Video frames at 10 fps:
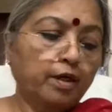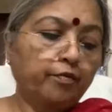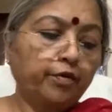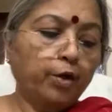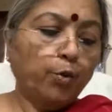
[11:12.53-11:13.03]

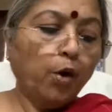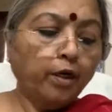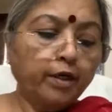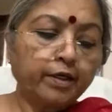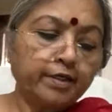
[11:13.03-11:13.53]
If
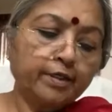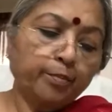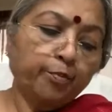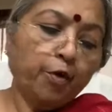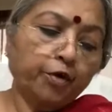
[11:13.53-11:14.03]
equality is
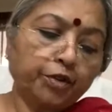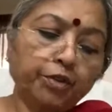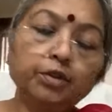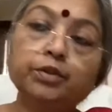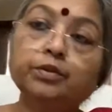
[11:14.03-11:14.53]

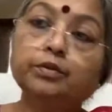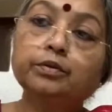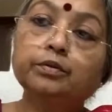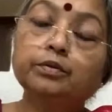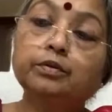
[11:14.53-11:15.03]
important,
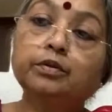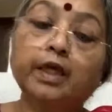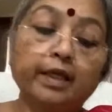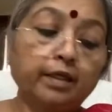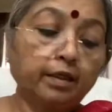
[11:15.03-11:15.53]

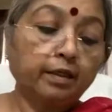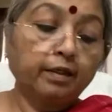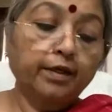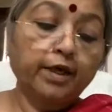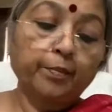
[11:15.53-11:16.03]
then
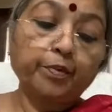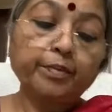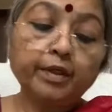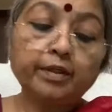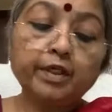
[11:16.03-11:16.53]

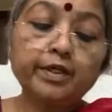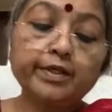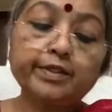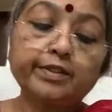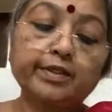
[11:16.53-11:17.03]

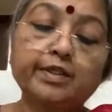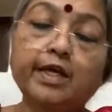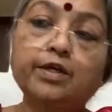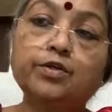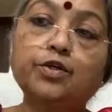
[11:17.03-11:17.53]
capability is a
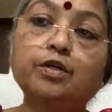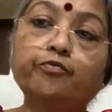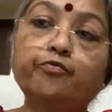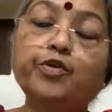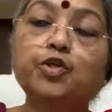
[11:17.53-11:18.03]

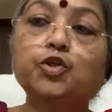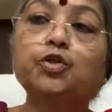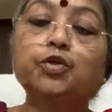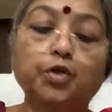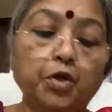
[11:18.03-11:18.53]
central
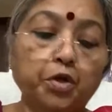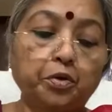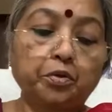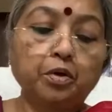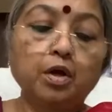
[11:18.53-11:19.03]
feature
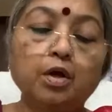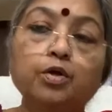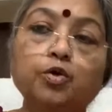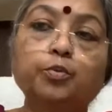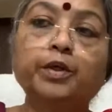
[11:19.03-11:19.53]
in
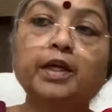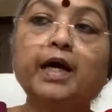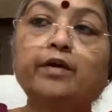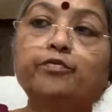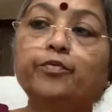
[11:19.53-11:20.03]
human
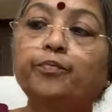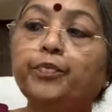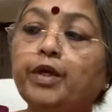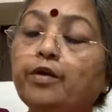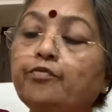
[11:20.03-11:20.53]
life.
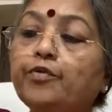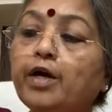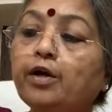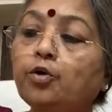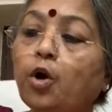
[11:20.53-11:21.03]
If
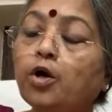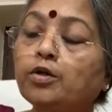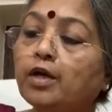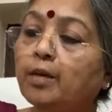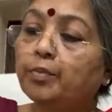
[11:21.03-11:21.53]
we are
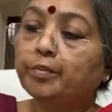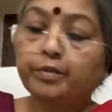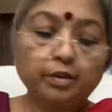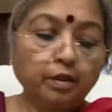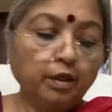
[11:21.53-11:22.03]
not
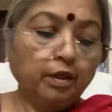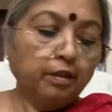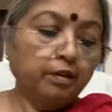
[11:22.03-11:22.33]
capable,